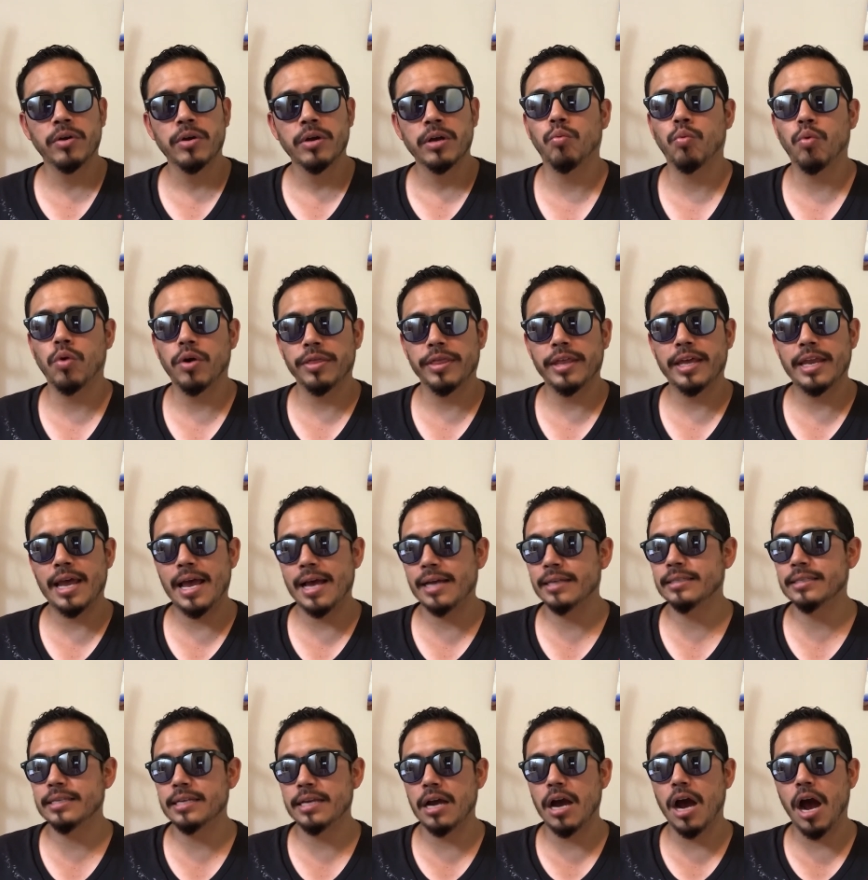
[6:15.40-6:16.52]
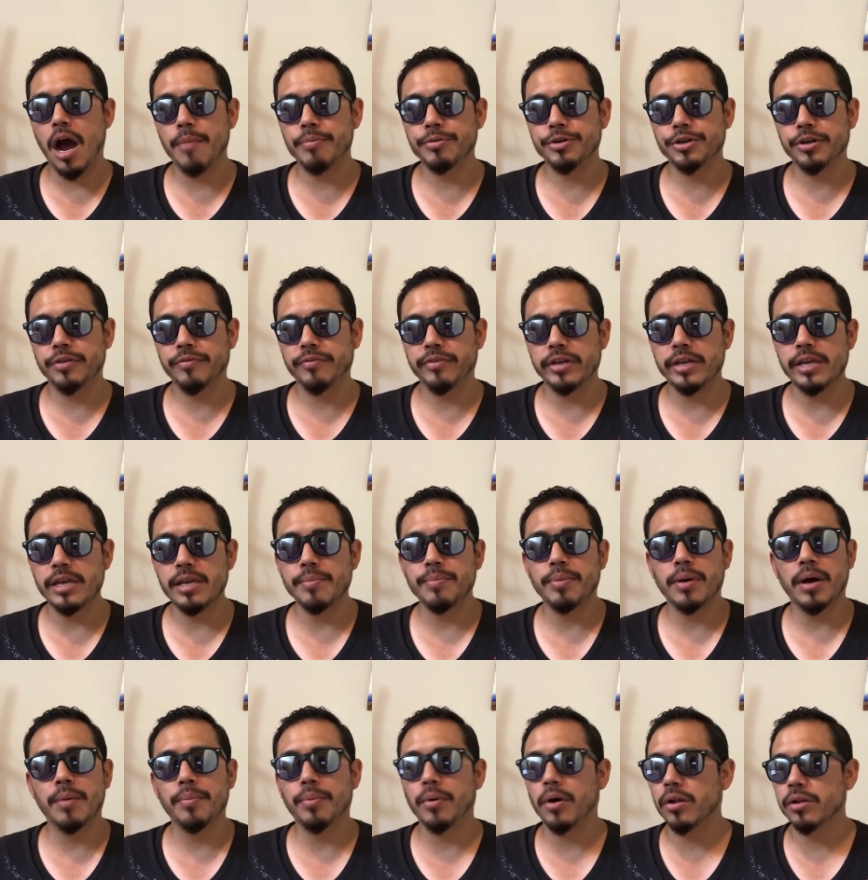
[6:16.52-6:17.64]
one that has the option of a heat
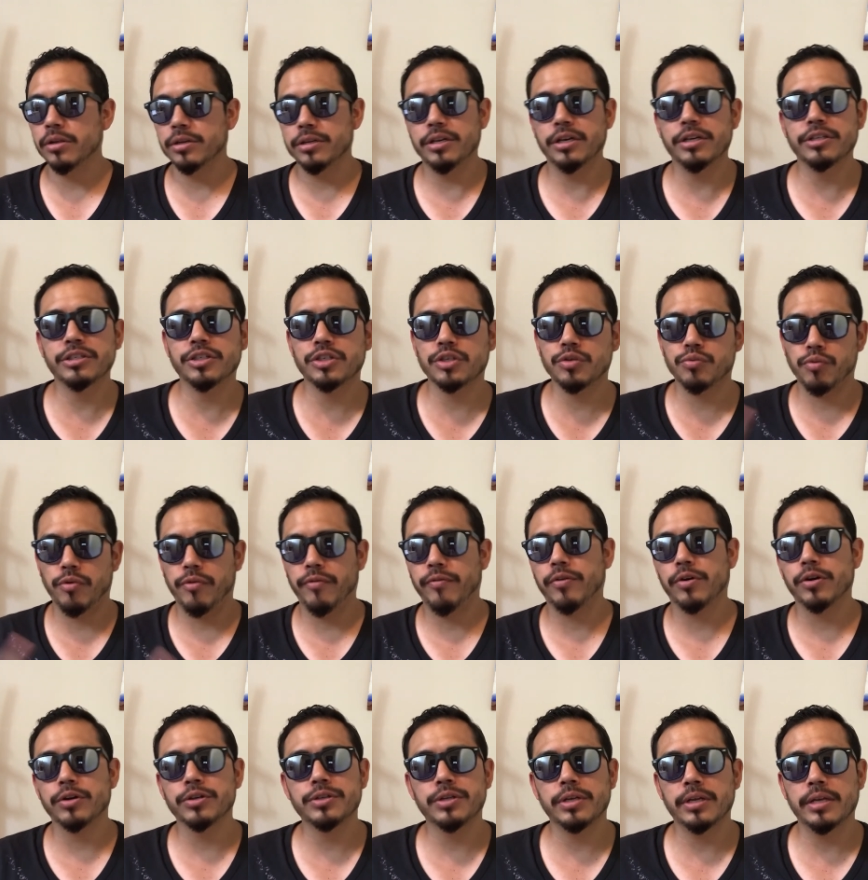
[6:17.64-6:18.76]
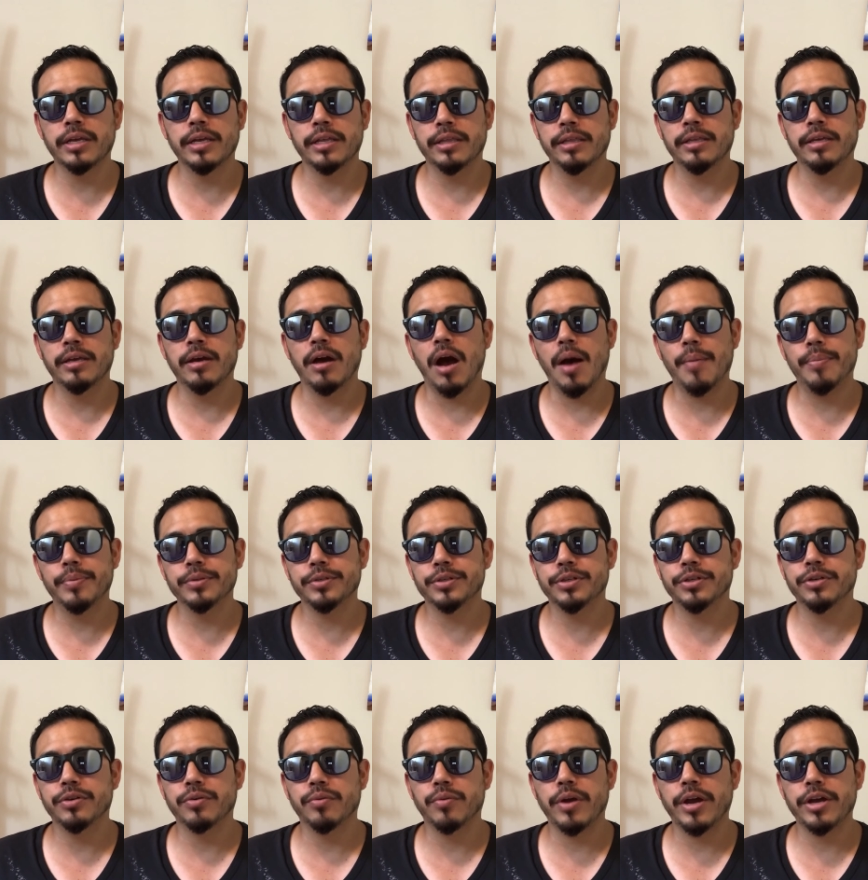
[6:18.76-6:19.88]
pump, all it does is reverse it in the opposite
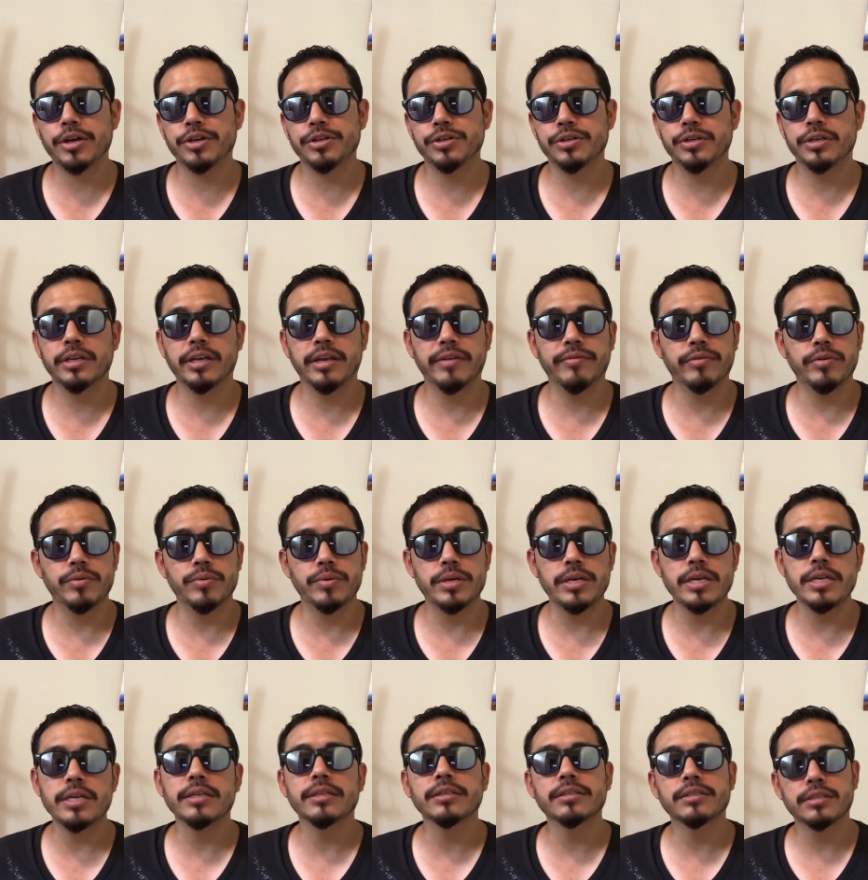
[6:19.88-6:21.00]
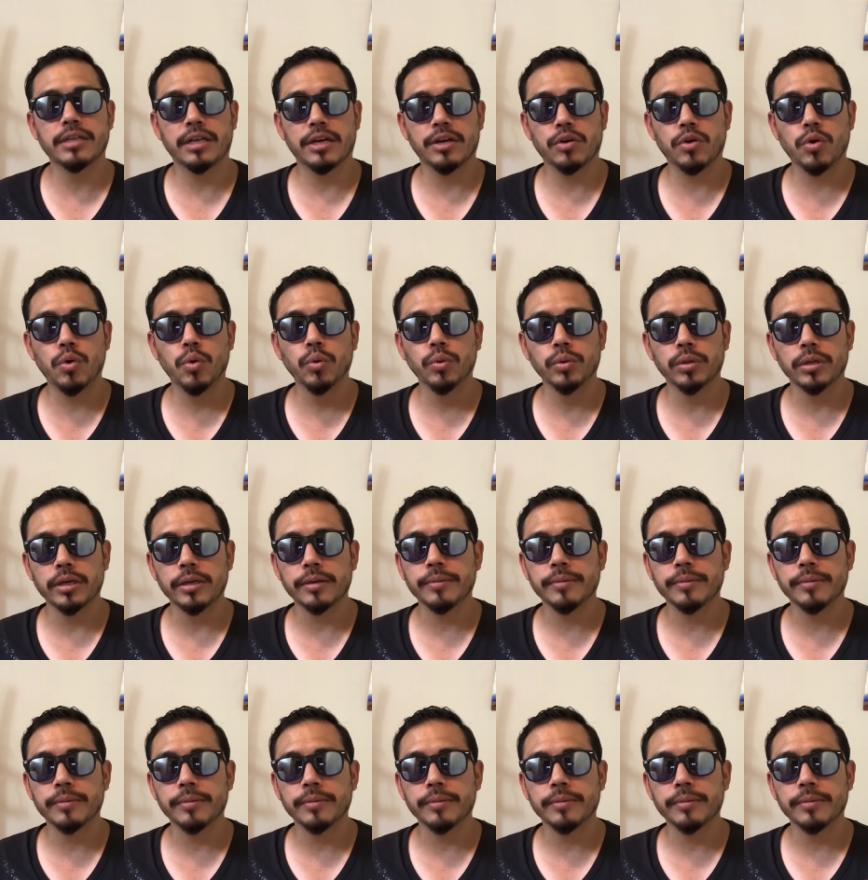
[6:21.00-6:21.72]
direction to give you heat instead of cooling.